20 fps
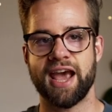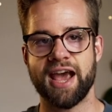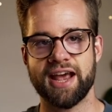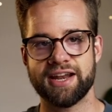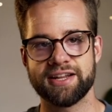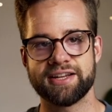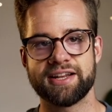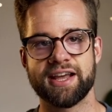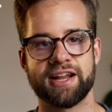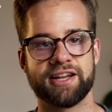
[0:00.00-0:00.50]

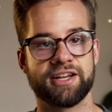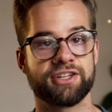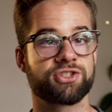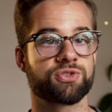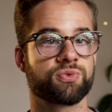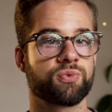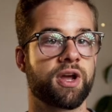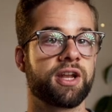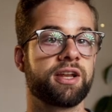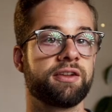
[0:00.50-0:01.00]
added and it's
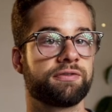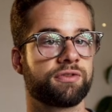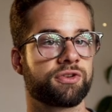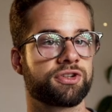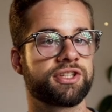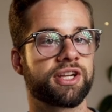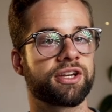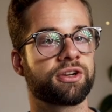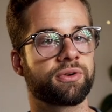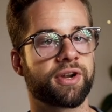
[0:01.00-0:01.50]
ready for
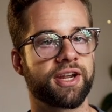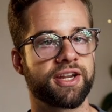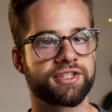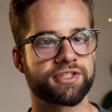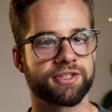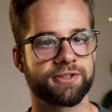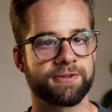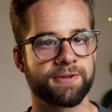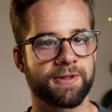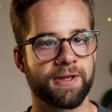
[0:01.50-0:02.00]

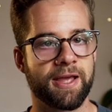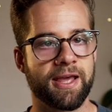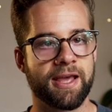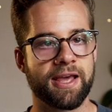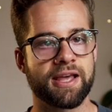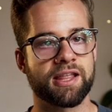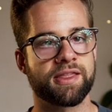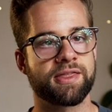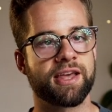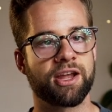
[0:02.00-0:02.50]
generation,
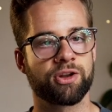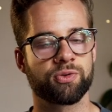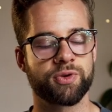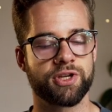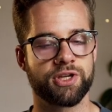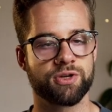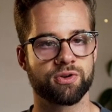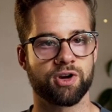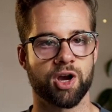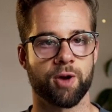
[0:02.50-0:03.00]
then we
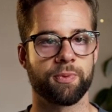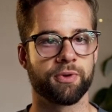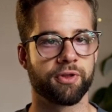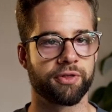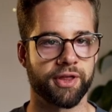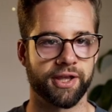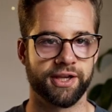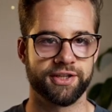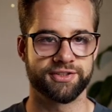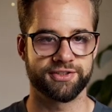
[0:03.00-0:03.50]
do a couple
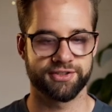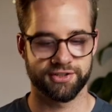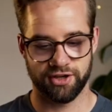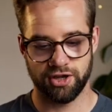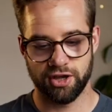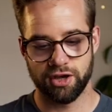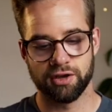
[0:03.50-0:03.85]
things.